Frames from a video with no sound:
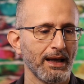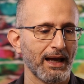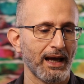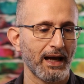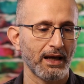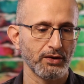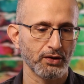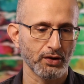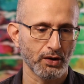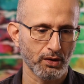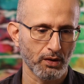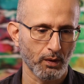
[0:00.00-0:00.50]

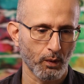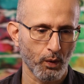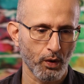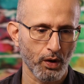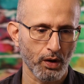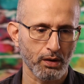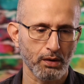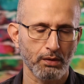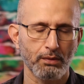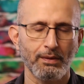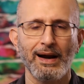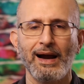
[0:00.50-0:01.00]
and you're going to
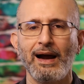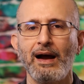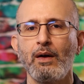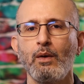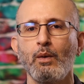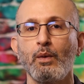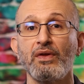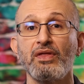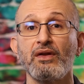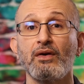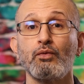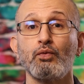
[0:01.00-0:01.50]
walk
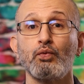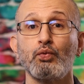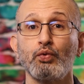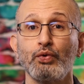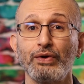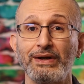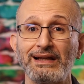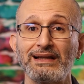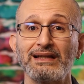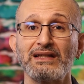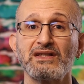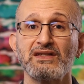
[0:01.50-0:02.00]
around with a
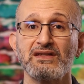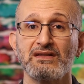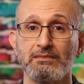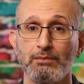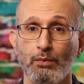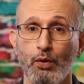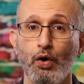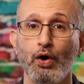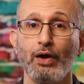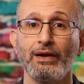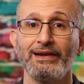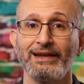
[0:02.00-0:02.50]
really
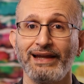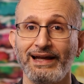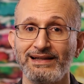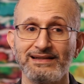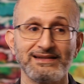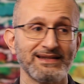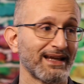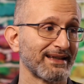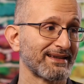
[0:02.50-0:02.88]
small lens,